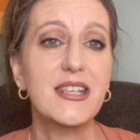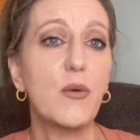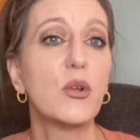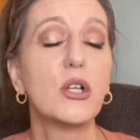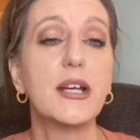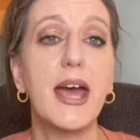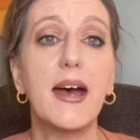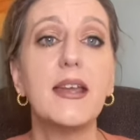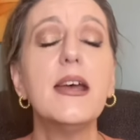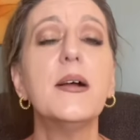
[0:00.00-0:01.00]
that we'll look at.
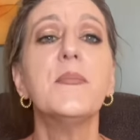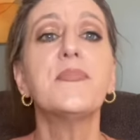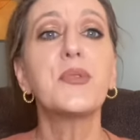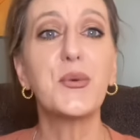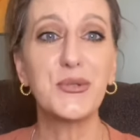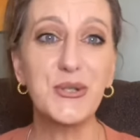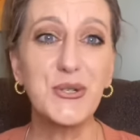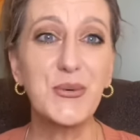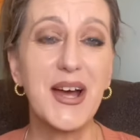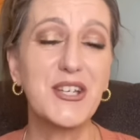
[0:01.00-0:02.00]
We'll do
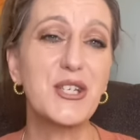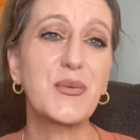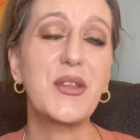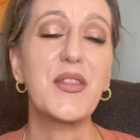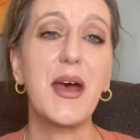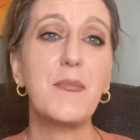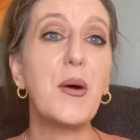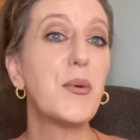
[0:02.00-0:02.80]
swatches with them.